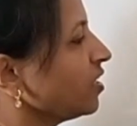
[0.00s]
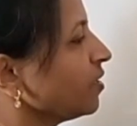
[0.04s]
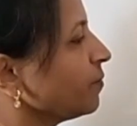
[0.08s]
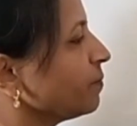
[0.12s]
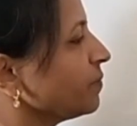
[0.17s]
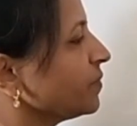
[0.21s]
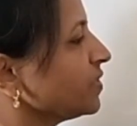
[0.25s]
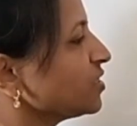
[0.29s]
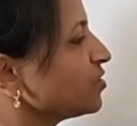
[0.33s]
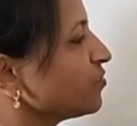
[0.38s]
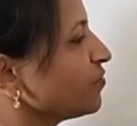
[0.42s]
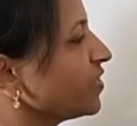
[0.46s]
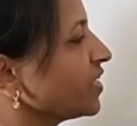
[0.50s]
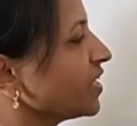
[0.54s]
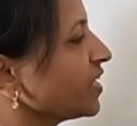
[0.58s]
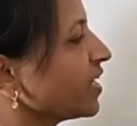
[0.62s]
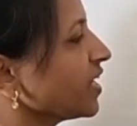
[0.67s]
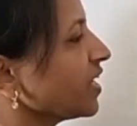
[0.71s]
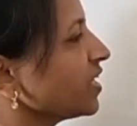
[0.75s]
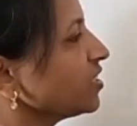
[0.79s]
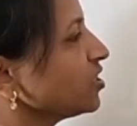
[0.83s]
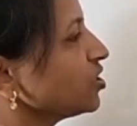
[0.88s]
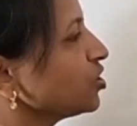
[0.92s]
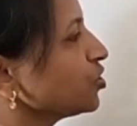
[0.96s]
means we
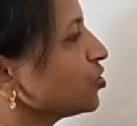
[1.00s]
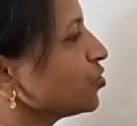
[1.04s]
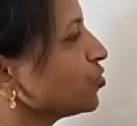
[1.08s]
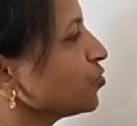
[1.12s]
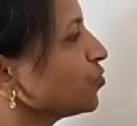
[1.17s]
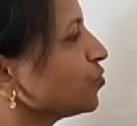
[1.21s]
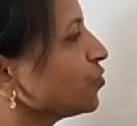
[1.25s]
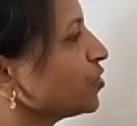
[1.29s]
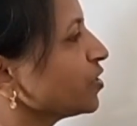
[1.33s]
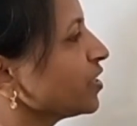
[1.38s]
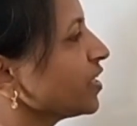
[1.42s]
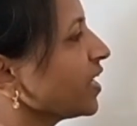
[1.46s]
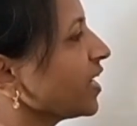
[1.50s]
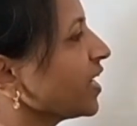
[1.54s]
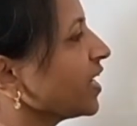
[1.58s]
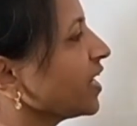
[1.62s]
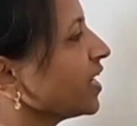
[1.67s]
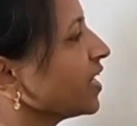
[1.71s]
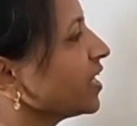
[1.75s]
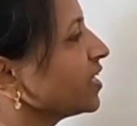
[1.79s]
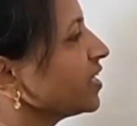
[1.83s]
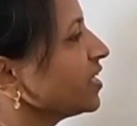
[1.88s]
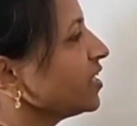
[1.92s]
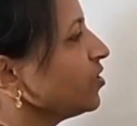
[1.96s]
can store
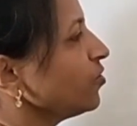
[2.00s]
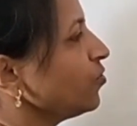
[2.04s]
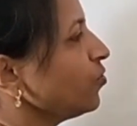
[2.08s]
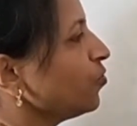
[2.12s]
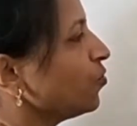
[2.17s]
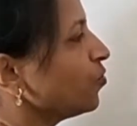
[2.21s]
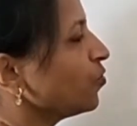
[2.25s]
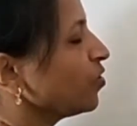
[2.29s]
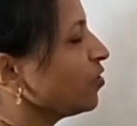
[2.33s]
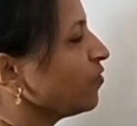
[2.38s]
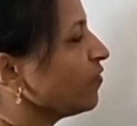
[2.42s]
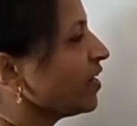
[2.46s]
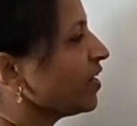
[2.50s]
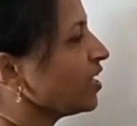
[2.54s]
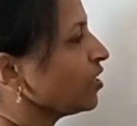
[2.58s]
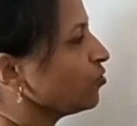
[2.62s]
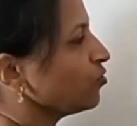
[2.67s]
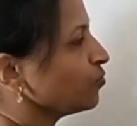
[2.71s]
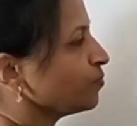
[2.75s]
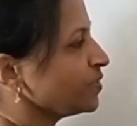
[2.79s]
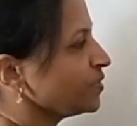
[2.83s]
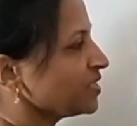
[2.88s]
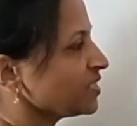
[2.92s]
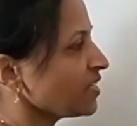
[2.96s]
any whole
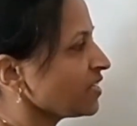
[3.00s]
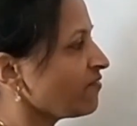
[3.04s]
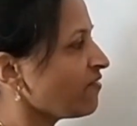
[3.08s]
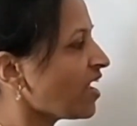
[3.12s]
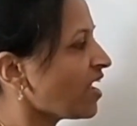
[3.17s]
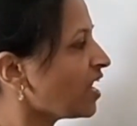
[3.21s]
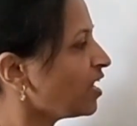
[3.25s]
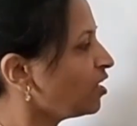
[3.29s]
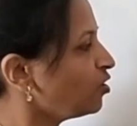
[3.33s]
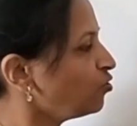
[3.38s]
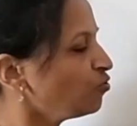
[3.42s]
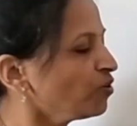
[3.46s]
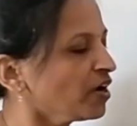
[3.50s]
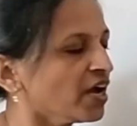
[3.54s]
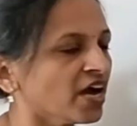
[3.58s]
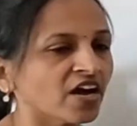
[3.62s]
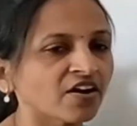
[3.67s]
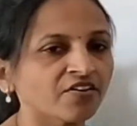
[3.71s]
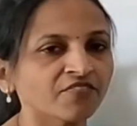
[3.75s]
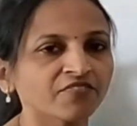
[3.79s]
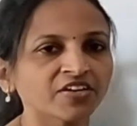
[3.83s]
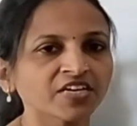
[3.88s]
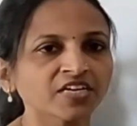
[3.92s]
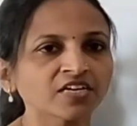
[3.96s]
value, means value
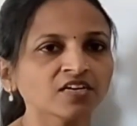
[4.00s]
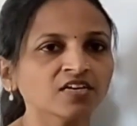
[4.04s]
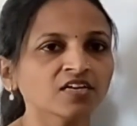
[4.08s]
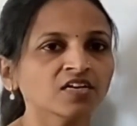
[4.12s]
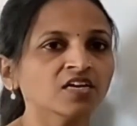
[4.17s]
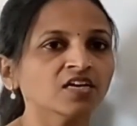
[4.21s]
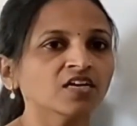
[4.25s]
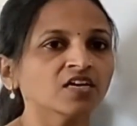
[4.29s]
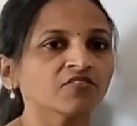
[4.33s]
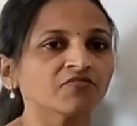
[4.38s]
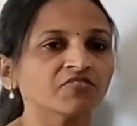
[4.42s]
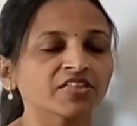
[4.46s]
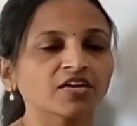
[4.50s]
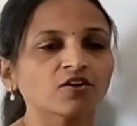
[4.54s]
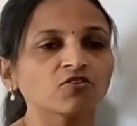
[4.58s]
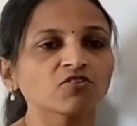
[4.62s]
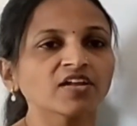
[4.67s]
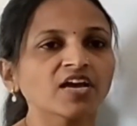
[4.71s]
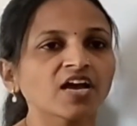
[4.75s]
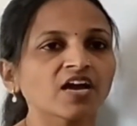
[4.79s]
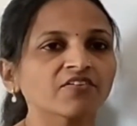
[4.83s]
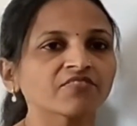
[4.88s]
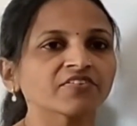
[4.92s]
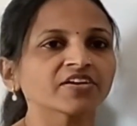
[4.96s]
having
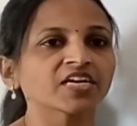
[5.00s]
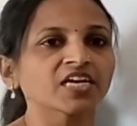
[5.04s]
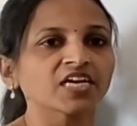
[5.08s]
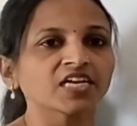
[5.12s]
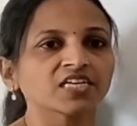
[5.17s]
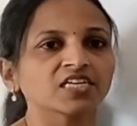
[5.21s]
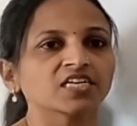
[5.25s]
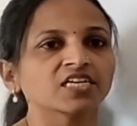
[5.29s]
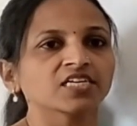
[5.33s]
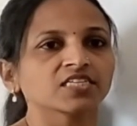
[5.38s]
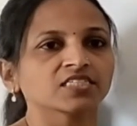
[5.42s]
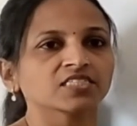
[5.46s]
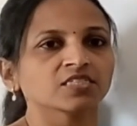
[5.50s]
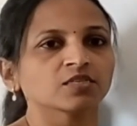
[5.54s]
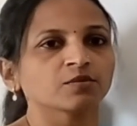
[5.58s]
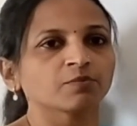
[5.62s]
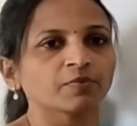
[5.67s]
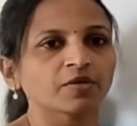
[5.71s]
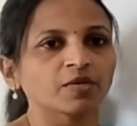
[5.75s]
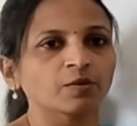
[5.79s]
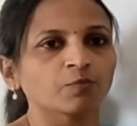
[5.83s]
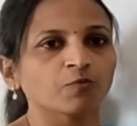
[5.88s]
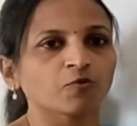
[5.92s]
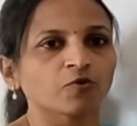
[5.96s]
without having any
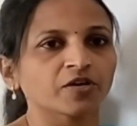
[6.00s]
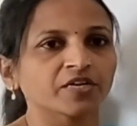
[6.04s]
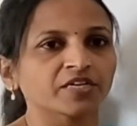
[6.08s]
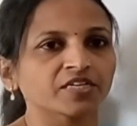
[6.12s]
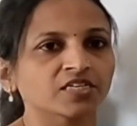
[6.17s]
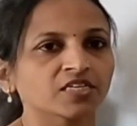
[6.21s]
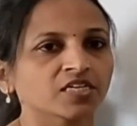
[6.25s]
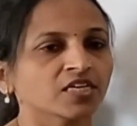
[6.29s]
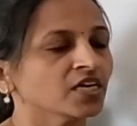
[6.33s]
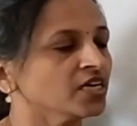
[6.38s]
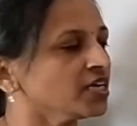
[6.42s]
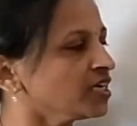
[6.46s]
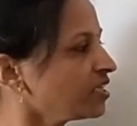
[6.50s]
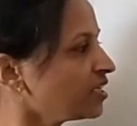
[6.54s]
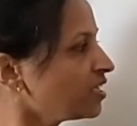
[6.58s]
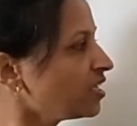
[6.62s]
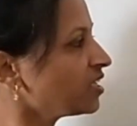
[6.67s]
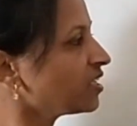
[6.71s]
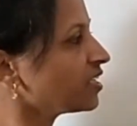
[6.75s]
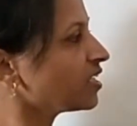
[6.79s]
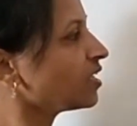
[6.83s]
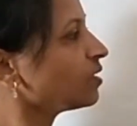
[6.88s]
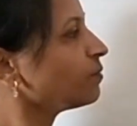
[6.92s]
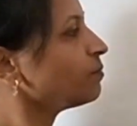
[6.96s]
decimal point,
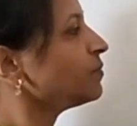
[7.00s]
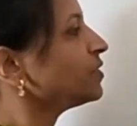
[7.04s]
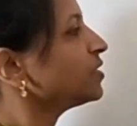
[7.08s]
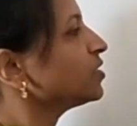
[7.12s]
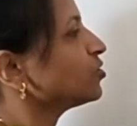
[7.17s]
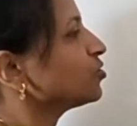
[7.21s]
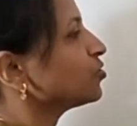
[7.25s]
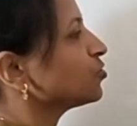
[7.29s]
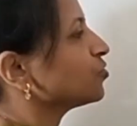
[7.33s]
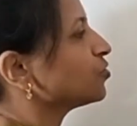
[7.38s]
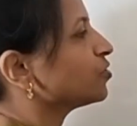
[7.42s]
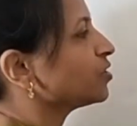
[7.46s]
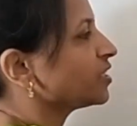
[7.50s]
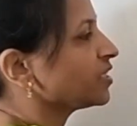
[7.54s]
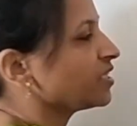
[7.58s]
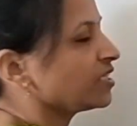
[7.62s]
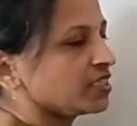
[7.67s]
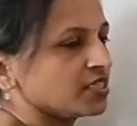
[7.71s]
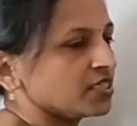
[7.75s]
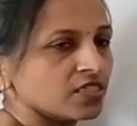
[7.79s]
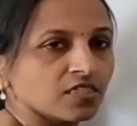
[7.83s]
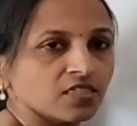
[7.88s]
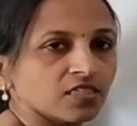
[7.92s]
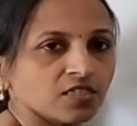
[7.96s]
that can be stored
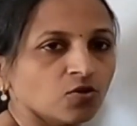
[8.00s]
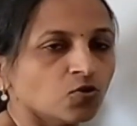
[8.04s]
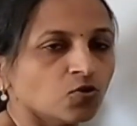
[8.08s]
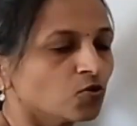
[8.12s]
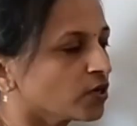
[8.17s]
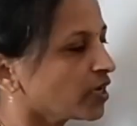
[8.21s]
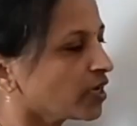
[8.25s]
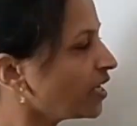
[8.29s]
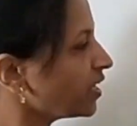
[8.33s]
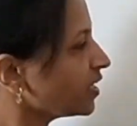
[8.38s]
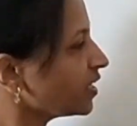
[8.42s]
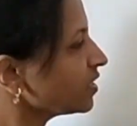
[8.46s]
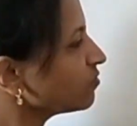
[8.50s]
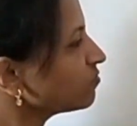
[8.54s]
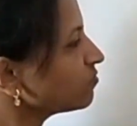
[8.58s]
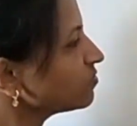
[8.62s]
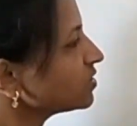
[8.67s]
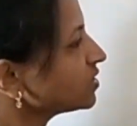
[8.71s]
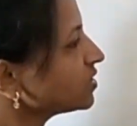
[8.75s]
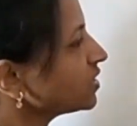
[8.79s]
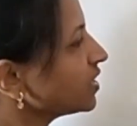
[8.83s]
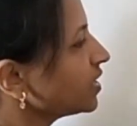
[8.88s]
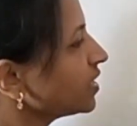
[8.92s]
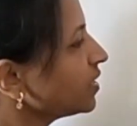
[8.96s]
here. Okay, now
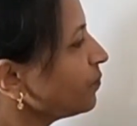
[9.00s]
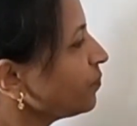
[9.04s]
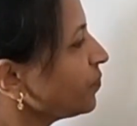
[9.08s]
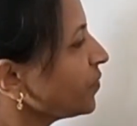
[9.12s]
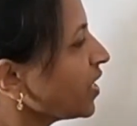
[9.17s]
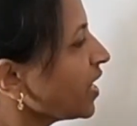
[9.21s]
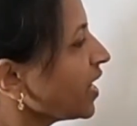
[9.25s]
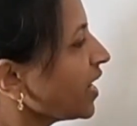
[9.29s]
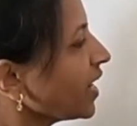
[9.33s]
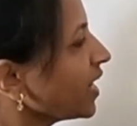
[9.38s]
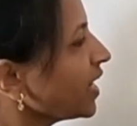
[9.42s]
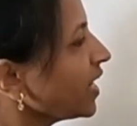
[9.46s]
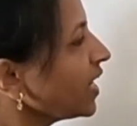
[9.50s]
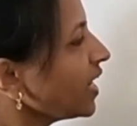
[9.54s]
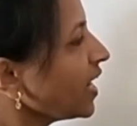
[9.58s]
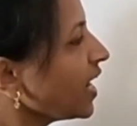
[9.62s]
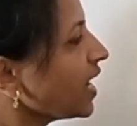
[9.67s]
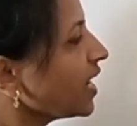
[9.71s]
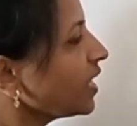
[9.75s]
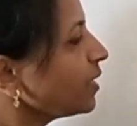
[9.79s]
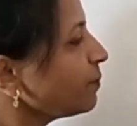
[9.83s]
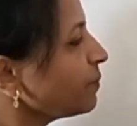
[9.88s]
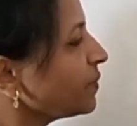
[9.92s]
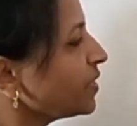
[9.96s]
see, A
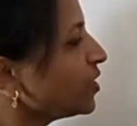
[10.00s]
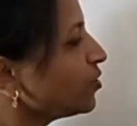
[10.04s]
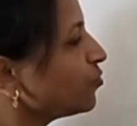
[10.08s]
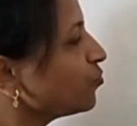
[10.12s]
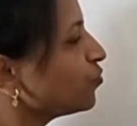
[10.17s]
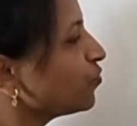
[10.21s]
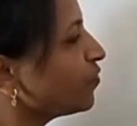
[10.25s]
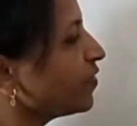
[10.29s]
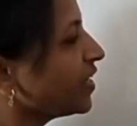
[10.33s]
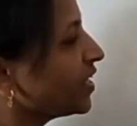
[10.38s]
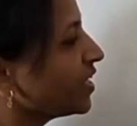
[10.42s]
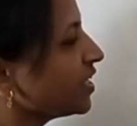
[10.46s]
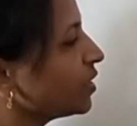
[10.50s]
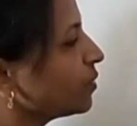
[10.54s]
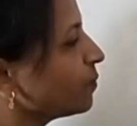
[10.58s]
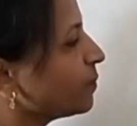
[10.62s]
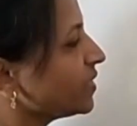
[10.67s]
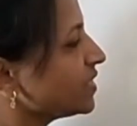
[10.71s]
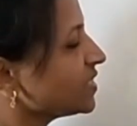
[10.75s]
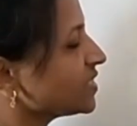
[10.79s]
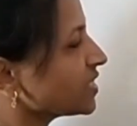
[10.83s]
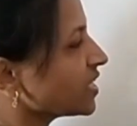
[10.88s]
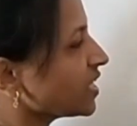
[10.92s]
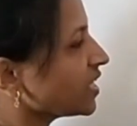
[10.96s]
and B two
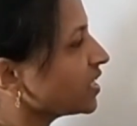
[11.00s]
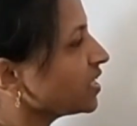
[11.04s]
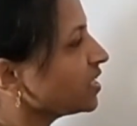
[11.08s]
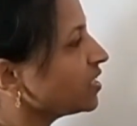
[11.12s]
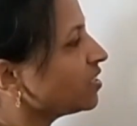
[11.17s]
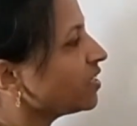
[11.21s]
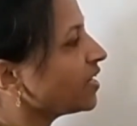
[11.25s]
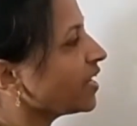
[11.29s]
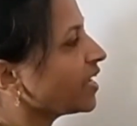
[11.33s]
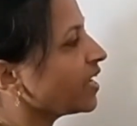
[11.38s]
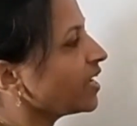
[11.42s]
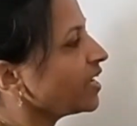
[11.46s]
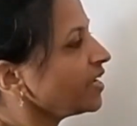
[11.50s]
variables are here.